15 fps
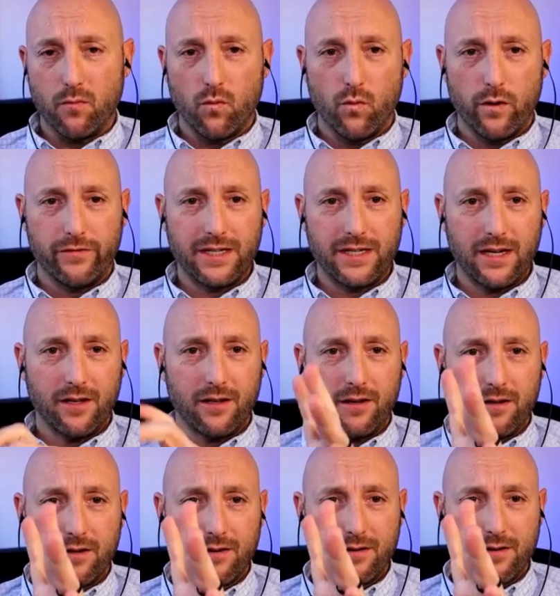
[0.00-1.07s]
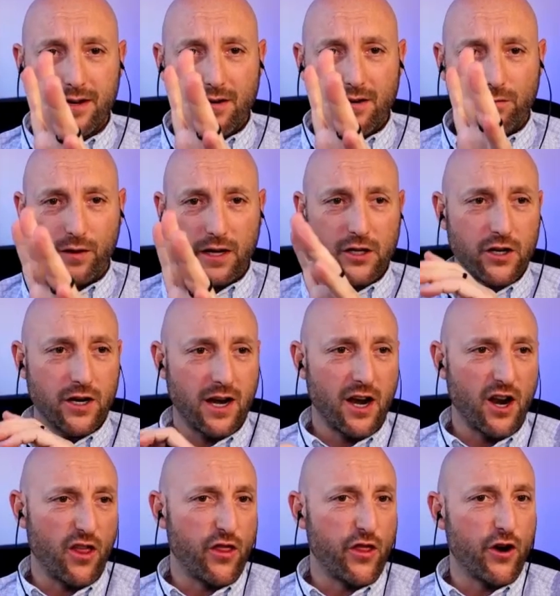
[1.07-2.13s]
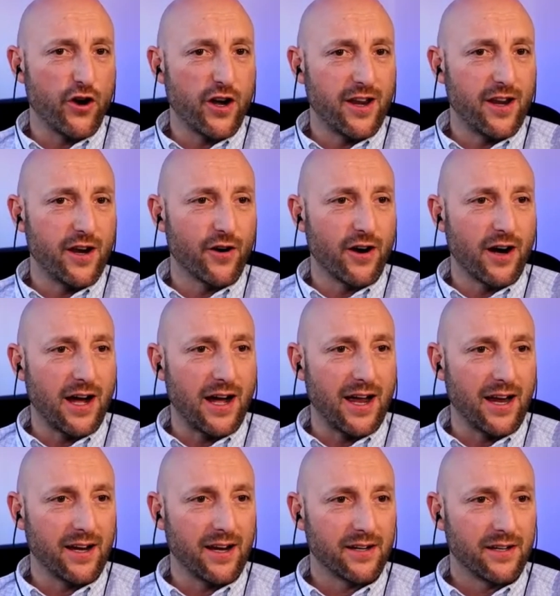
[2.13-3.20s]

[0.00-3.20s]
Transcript: We've seen inflation at a 30-year high.